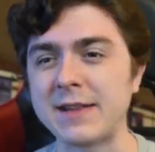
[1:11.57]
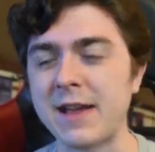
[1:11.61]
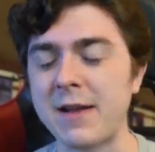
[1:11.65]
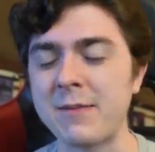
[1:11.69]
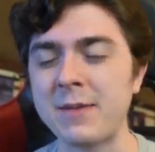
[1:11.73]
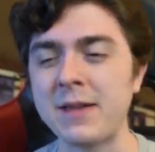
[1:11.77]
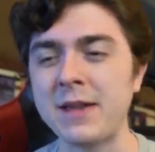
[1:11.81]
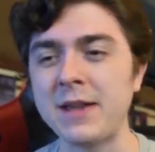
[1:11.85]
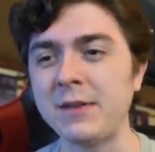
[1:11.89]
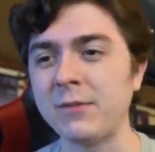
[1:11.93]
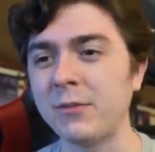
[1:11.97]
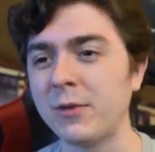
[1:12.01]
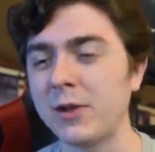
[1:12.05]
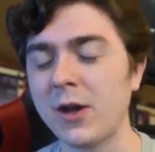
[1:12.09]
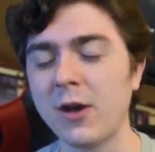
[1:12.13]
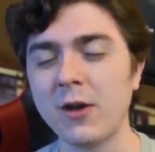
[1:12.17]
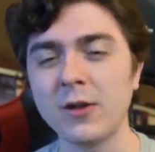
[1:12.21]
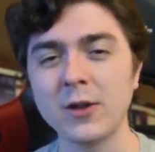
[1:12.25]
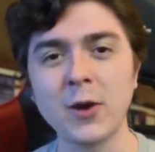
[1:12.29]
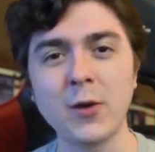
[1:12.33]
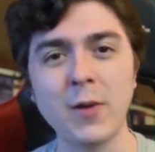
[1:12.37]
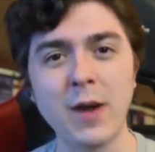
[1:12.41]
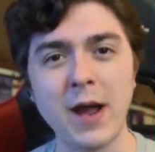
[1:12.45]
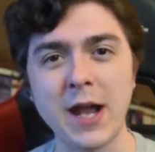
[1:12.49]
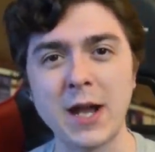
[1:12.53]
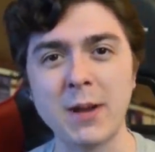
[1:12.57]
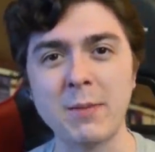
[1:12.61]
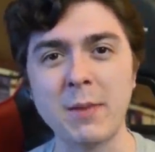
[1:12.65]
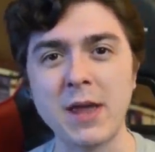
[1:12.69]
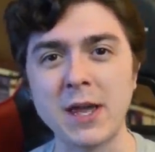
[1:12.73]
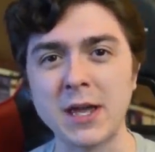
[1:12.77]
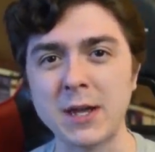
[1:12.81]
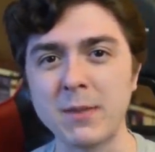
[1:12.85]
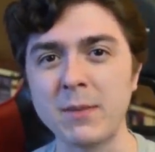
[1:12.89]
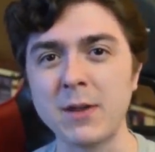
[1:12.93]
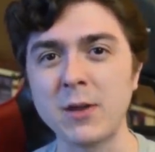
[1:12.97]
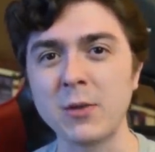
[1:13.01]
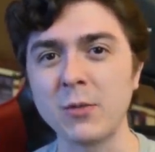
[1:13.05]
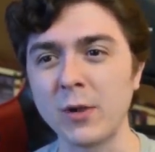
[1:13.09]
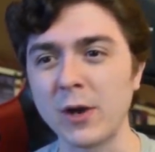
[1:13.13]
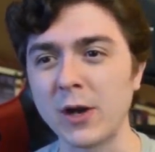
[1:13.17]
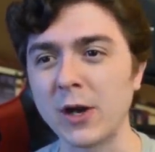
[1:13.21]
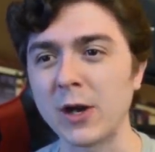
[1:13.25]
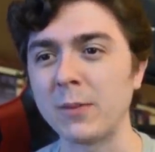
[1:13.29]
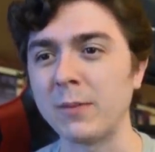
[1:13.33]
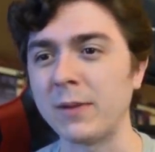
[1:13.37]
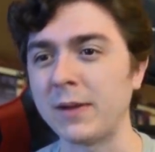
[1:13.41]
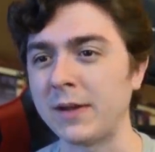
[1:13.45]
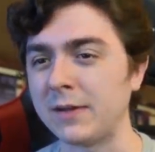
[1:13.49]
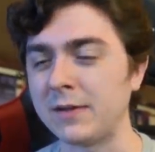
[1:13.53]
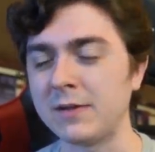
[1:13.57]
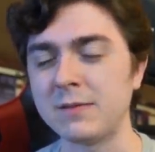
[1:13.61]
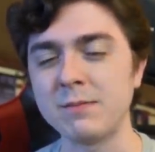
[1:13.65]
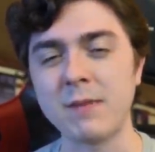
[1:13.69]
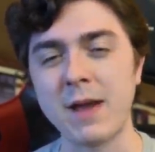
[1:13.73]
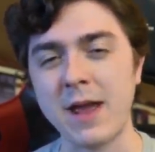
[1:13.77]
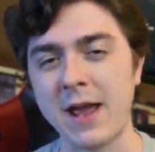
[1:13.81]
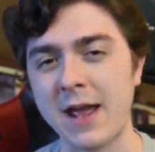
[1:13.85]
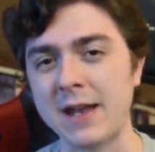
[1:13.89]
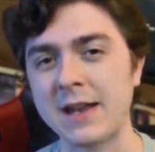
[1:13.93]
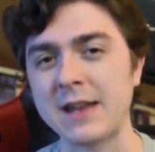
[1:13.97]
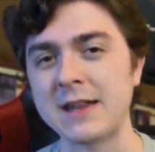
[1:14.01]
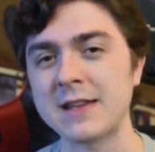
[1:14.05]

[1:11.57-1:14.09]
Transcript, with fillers: I mean, we all know anime can be weird, but man,